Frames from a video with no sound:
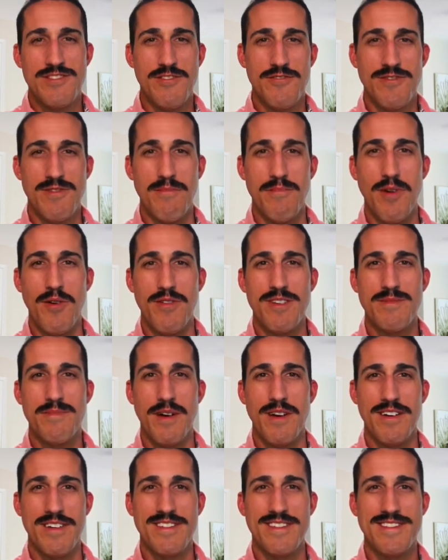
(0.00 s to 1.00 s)
some bonus
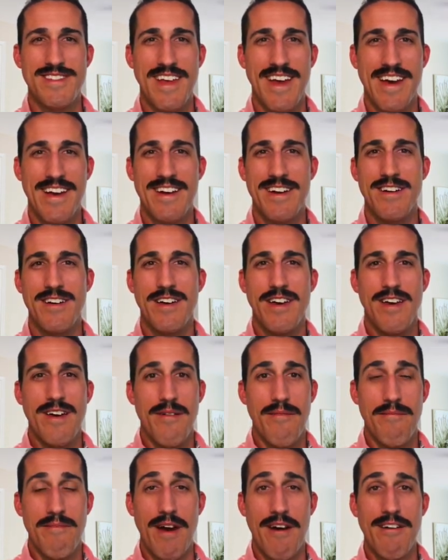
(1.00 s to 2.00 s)
perks to stack.
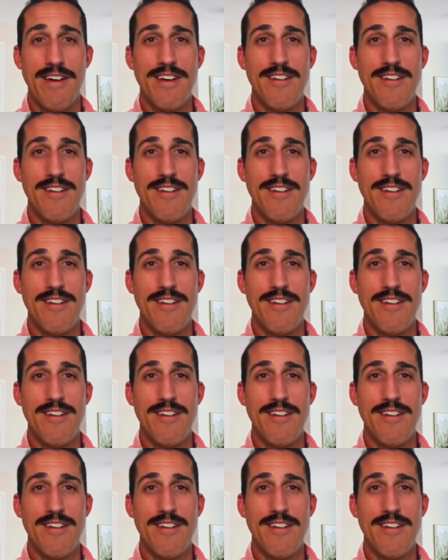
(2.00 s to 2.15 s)
Marriott